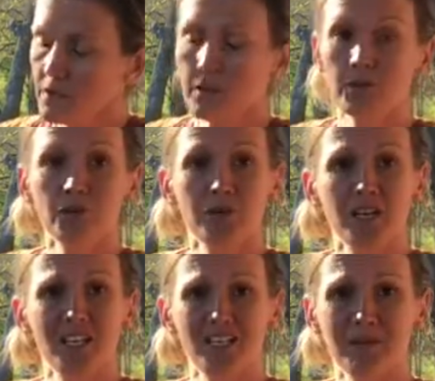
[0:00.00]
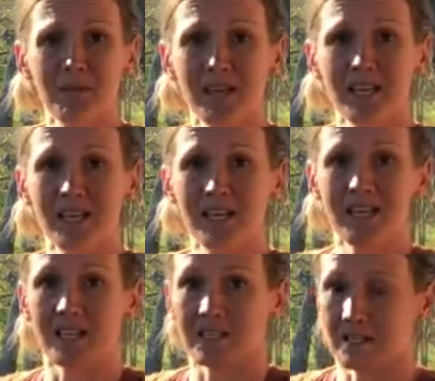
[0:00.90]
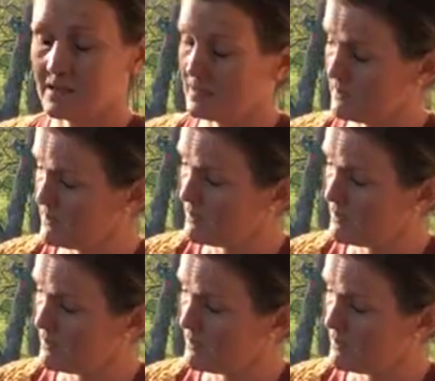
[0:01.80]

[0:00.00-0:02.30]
the tree to make this.